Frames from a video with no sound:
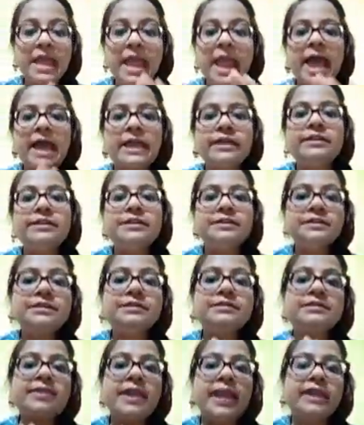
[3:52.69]
and it
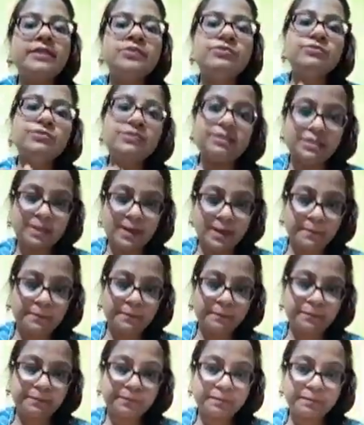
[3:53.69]
is there to stay.
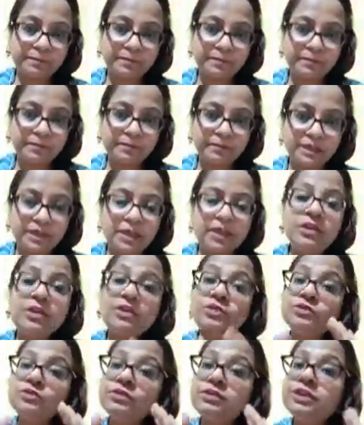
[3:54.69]

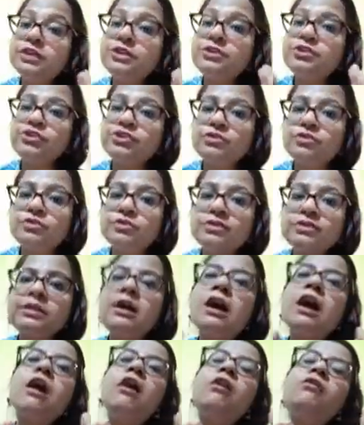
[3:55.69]
So this shows
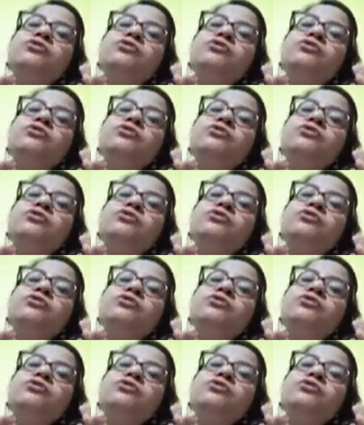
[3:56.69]
how